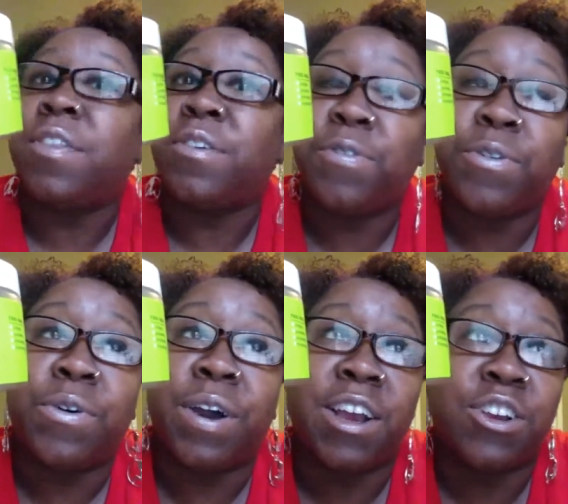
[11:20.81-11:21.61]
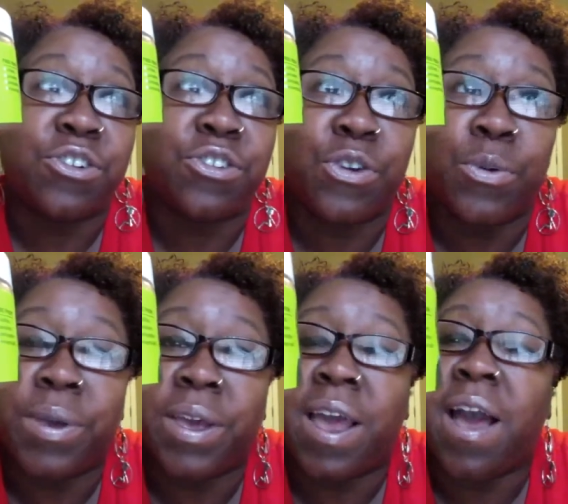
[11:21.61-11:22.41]
it on the floor as you're
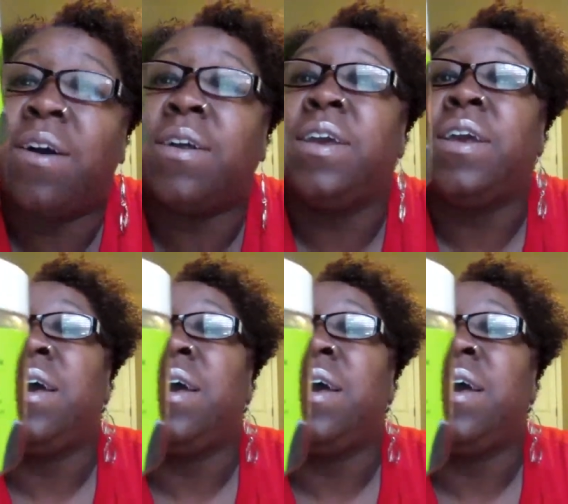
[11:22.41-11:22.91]
scooping it out.